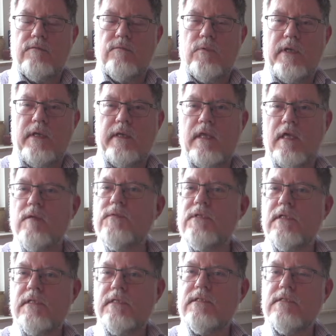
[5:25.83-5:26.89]
when I came
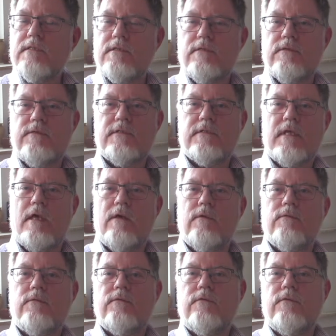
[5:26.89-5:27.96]
to listen to the
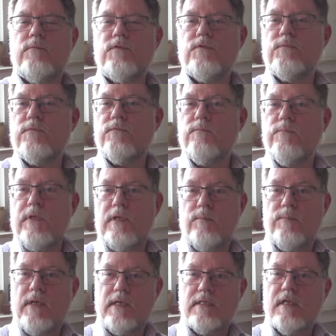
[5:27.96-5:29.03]
sound that was
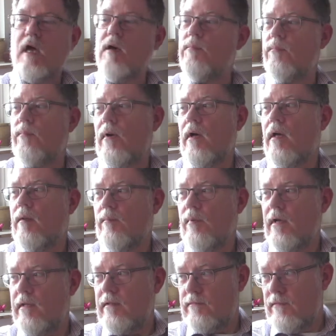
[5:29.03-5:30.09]
being picked up
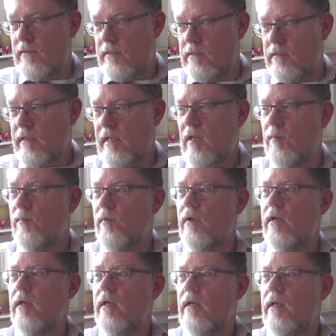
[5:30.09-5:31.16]
by the little
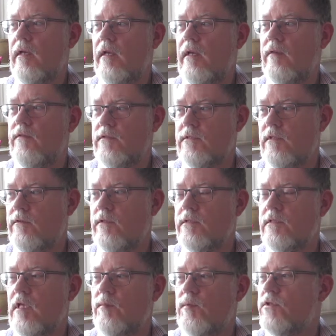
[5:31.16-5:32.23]
camera, the Sony
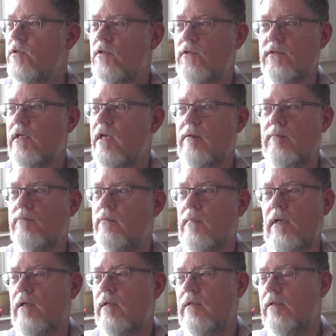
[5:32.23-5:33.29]
Cybershot,
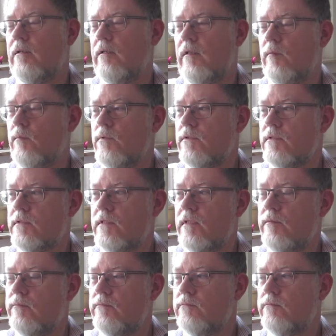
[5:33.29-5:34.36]

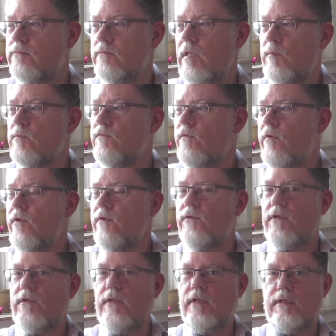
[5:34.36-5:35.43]
it was very
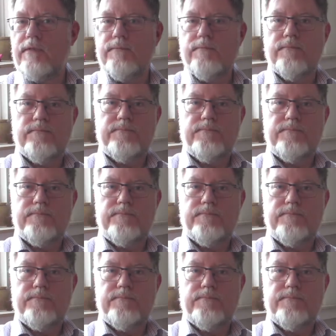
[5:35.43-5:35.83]
good indeed.